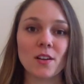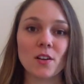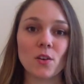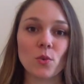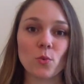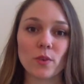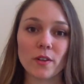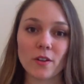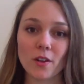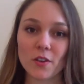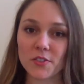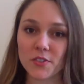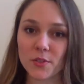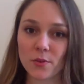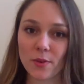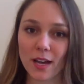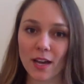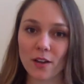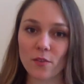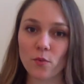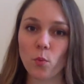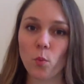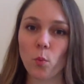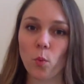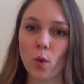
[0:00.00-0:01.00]
We also have
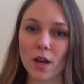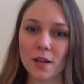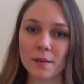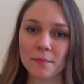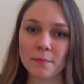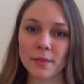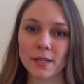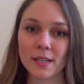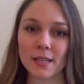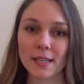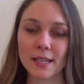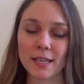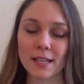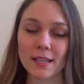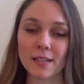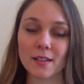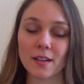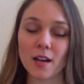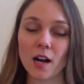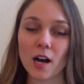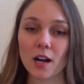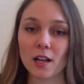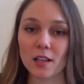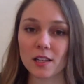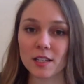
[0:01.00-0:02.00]
1 billion
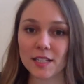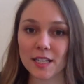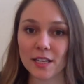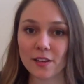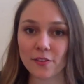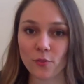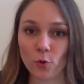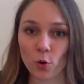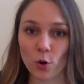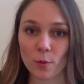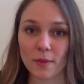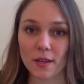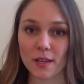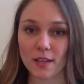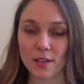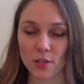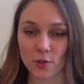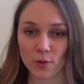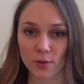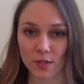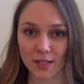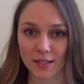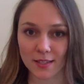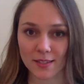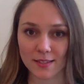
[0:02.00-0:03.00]
colony-forming
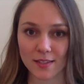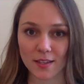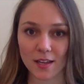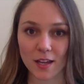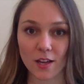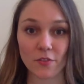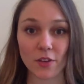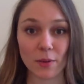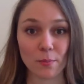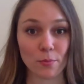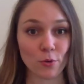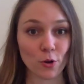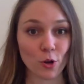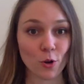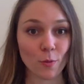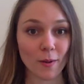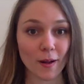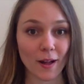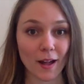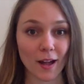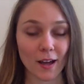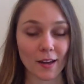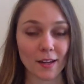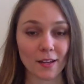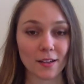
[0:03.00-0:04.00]
units of a
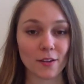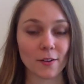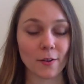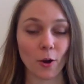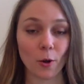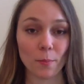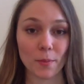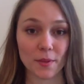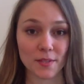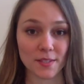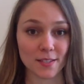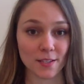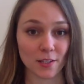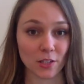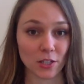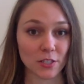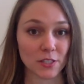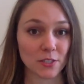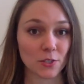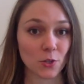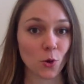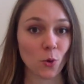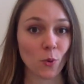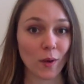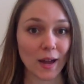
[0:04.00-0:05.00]
probiotic called Bacillus
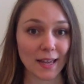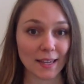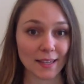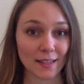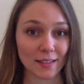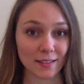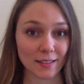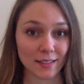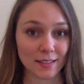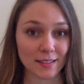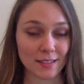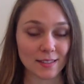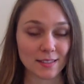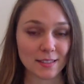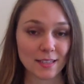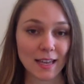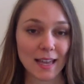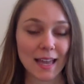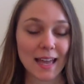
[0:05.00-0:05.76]
coagulans